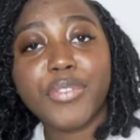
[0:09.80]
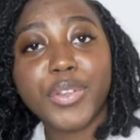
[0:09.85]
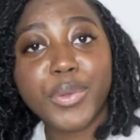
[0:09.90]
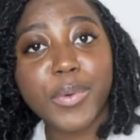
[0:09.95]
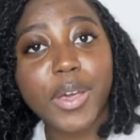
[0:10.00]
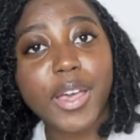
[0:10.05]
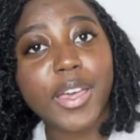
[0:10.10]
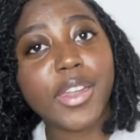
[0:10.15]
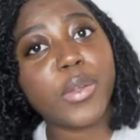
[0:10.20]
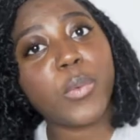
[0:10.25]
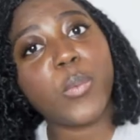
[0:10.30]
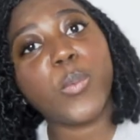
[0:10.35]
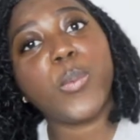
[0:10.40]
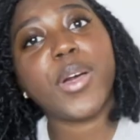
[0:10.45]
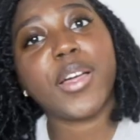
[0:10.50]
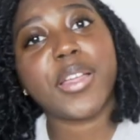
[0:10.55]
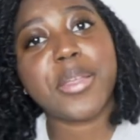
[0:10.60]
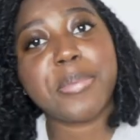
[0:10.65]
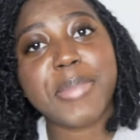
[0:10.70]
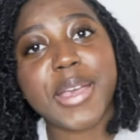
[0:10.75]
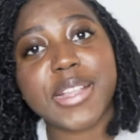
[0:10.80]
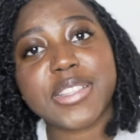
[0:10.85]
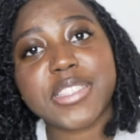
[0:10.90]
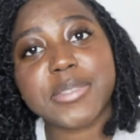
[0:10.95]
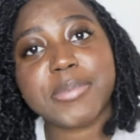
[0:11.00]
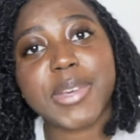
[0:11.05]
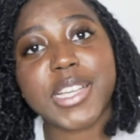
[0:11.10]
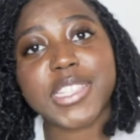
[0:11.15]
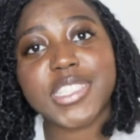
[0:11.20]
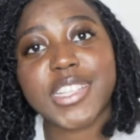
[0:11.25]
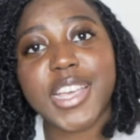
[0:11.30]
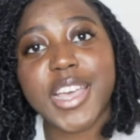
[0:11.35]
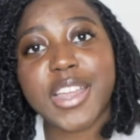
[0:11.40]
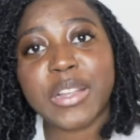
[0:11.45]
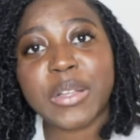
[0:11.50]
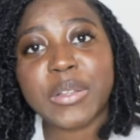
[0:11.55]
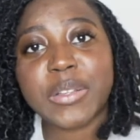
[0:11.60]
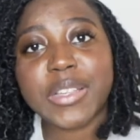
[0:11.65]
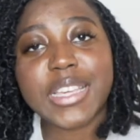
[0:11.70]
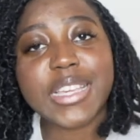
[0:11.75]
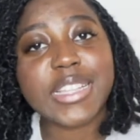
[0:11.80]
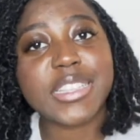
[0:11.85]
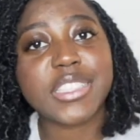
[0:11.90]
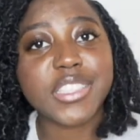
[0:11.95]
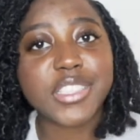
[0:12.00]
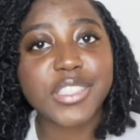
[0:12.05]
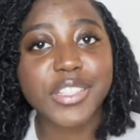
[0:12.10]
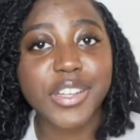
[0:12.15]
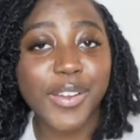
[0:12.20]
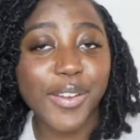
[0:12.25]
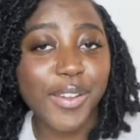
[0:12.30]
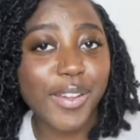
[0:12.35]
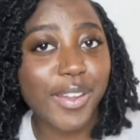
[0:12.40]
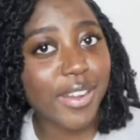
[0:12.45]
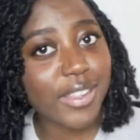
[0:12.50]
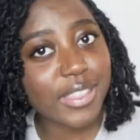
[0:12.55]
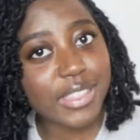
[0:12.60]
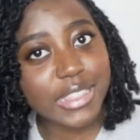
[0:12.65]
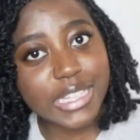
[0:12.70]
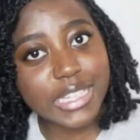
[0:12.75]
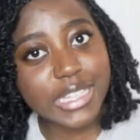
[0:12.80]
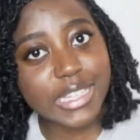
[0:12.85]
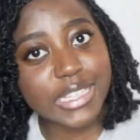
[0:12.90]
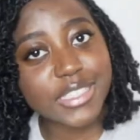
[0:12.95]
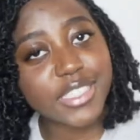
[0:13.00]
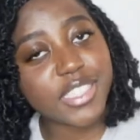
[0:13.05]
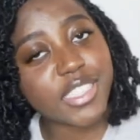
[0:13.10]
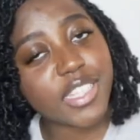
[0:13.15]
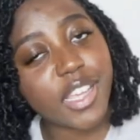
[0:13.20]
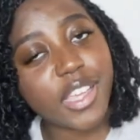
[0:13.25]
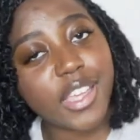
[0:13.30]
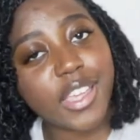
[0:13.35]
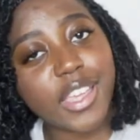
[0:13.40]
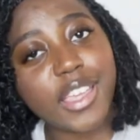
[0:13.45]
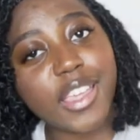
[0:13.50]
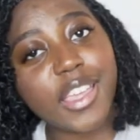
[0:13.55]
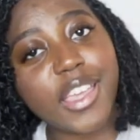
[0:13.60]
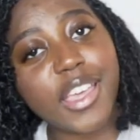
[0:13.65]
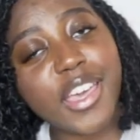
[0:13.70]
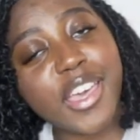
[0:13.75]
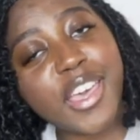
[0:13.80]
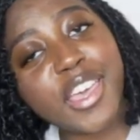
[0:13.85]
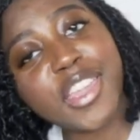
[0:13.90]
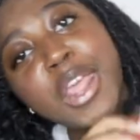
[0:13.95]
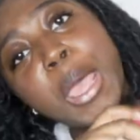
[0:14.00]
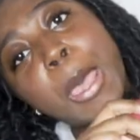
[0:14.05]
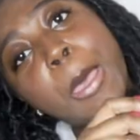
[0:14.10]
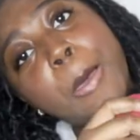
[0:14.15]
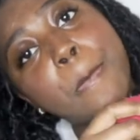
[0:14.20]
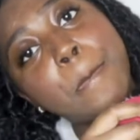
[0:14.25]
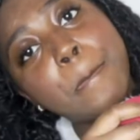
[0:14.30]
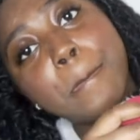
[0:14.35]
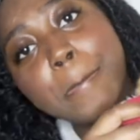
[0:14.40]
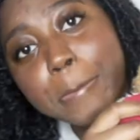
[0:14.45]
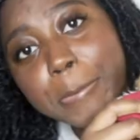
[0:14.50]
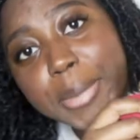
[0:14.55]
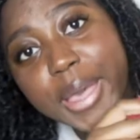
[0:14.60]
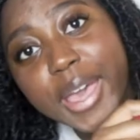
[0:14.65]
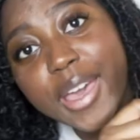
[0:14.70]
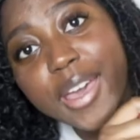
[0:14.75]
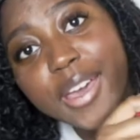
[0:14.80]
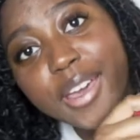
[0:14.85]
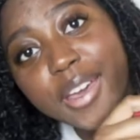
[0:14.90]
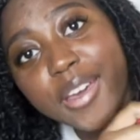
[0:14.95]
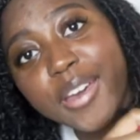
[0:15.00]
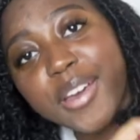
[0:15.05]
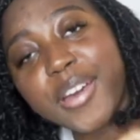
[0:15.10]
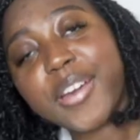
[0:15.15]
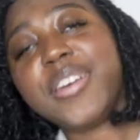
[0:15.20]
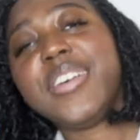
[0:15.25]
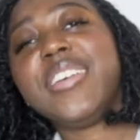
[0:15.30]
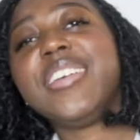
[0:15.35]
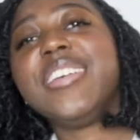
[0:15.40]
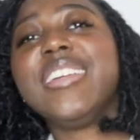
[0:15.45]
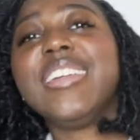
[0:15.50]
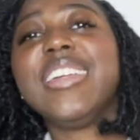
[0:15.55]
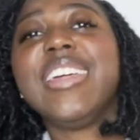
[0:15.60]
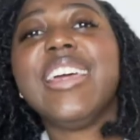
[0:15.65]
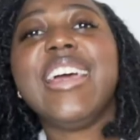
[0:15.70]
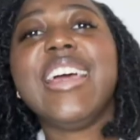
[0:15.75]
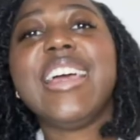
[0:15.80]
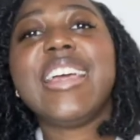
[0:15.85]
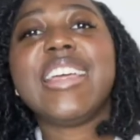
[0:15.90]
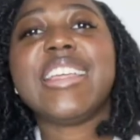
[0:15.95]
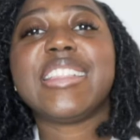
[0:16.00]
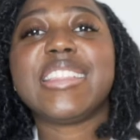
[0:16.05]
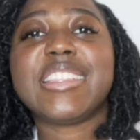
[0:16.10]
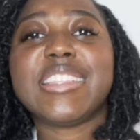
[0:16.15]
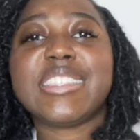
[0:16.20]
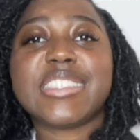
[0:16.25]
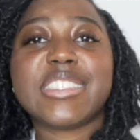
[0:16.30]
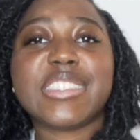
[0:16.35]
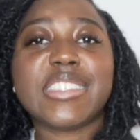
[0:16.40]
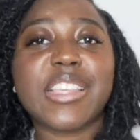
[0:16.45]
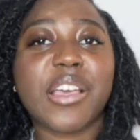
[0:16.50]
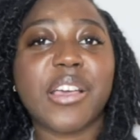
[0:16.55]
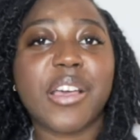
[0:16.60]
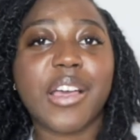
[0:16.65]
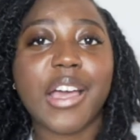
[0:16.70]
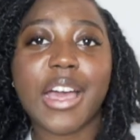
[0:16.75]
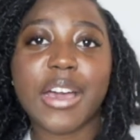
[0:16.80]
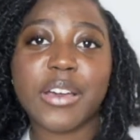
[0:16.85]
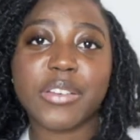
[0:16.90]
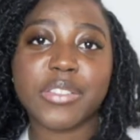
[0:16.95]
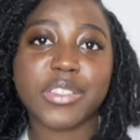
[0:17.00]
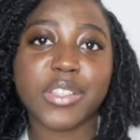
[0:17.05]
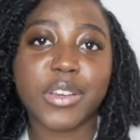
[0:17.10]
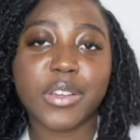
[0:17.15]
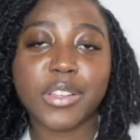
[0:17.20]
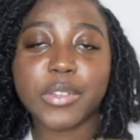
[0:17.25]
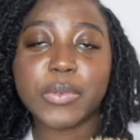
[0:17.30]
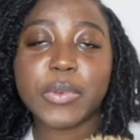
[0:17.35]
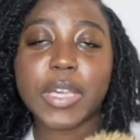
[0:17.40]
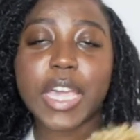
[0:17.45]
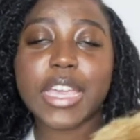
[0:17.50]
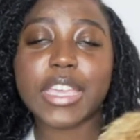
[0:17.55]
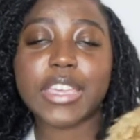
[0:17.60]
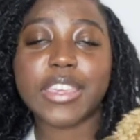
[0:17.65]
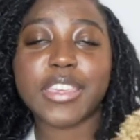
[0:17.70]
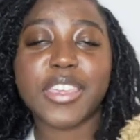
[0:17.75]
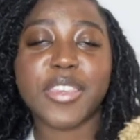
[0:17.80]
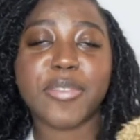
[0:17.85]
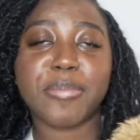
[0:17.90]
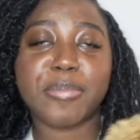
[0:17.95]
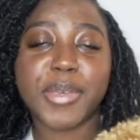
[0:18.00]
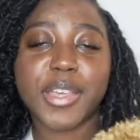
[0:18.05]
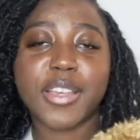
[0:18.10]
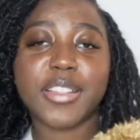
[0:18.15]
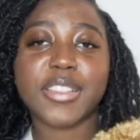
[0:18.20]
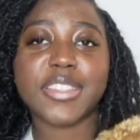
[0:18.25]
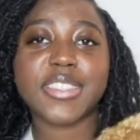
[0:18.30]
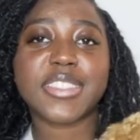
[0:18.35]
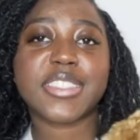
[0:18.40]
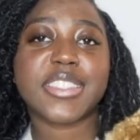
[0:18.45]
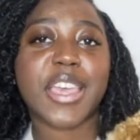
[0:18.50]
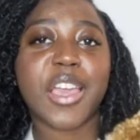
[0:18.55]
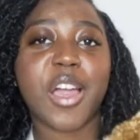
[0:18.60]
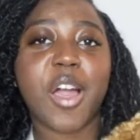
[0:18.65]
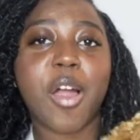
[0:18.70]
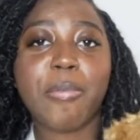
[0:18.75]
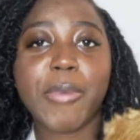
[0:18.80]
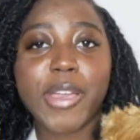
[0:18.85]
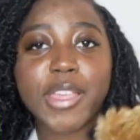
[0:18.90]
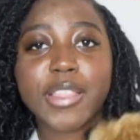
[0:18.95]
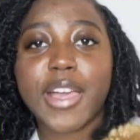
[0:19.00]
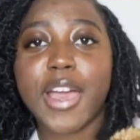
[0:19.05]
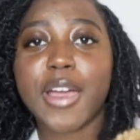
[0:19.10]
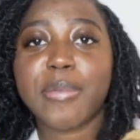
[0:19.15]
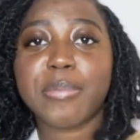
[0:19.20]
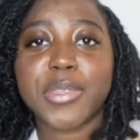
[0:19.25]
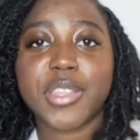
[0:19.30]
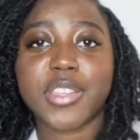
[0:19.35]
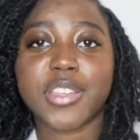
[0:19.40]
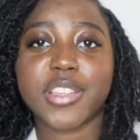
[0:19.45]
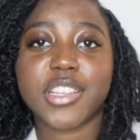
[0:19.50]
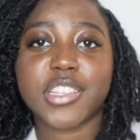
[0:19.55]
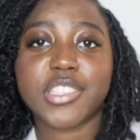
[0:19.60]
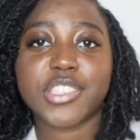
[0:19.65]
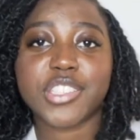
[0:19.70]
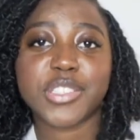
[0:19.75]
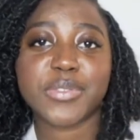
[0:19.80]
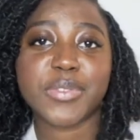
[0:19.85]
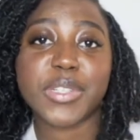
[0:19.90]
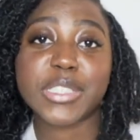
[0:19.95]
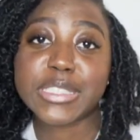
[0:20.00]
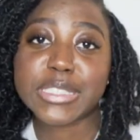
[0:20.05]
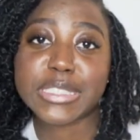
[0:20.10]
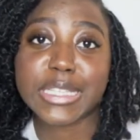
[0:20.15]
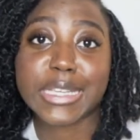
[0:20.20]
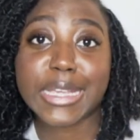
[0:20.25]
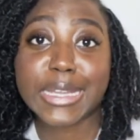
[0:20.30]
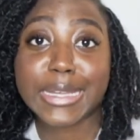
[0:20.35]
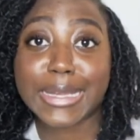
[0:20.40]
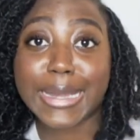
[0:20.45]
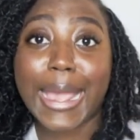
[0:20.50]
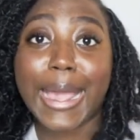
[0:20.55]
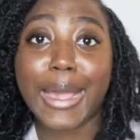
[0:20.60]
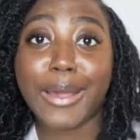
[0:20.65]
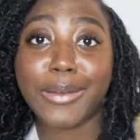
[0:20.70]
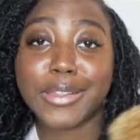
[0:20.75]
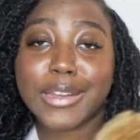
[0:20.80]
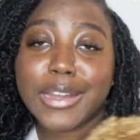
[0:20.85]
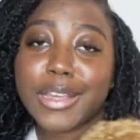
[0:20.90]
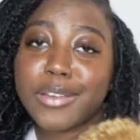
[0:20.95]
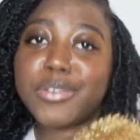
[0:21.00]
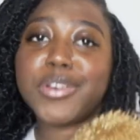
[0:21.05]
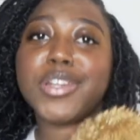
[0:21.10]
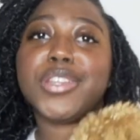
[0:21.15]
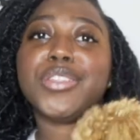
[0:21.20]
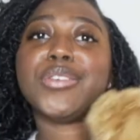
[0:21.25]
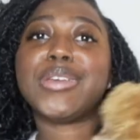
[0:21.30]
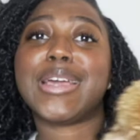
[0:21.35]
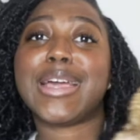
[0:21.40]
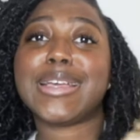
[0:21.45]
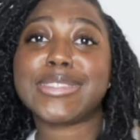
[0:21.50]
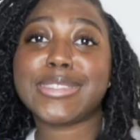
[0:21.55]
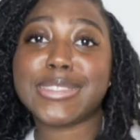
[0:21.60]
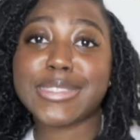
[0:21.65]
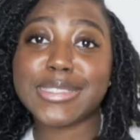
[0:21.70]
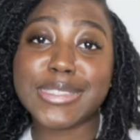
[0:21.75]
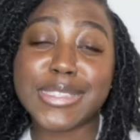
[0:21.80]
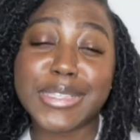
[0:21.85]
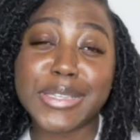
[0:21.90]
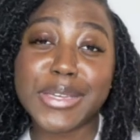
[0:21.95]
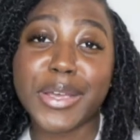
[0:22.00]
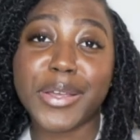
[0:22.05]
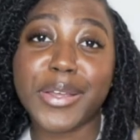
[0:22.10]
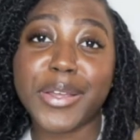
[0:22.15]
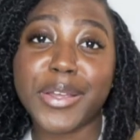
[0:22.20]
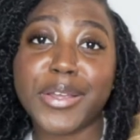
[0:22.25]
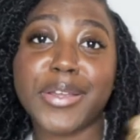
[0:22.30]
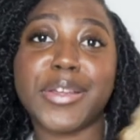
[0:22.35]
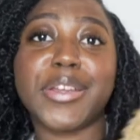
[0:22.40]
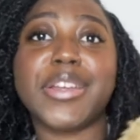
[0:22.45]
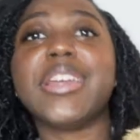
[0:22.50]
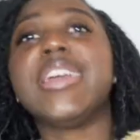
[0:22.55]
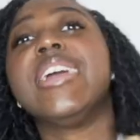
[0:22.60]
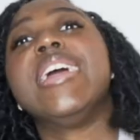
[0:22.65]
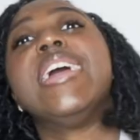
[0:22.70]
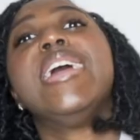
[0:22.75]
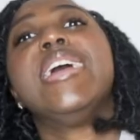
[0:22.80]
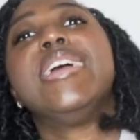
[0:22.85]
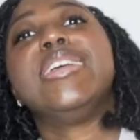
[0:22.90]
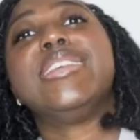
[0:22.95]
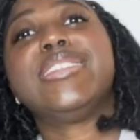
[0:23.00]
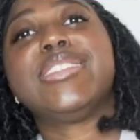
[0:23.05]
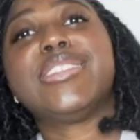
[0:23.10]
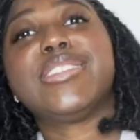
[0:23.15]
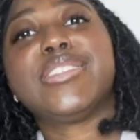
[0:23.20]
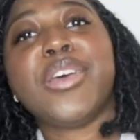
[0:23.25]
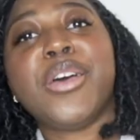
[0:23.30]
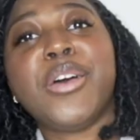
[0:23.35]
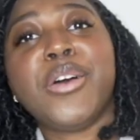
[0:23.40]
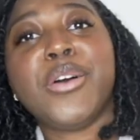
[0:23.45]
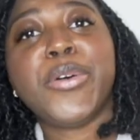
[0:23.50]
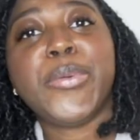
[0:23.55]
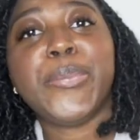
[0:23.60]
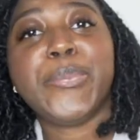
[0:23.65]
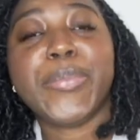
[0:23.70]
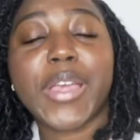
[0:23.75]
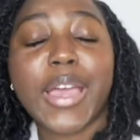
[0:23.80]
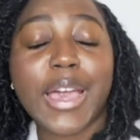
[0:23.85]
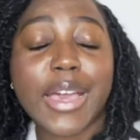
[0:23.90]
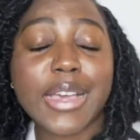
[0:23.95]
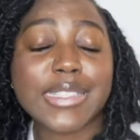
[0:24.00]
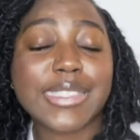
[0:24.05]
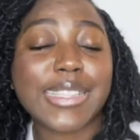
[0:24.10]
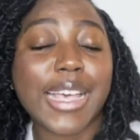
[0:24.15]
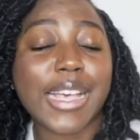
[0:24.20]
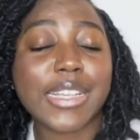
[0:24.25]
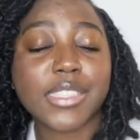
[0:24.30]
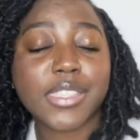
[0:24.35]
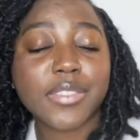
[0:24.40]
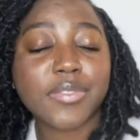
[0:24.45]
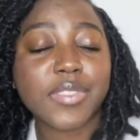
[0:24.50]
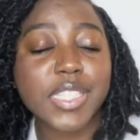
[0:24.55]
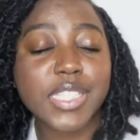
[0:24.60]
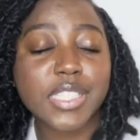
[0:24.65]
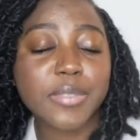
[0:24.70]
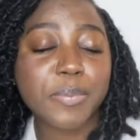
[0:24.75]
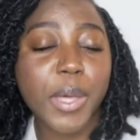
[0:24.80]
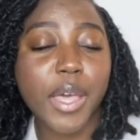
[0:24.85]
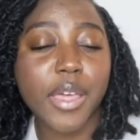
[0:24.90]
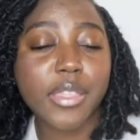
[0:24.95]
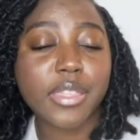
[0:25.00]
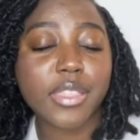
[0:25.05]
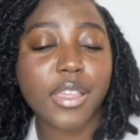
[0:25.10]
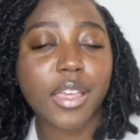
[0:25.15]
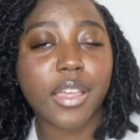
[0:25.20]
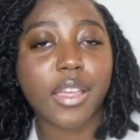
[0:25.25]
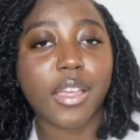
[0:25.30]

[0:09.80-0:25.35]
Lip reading: everyone, welcome back to my channel. It's your girl Herlene J and Belle. This is how the only way I could get Belle to stay on my lap because she wants to get down and I wanted you guys to see her. So guys, as of this month,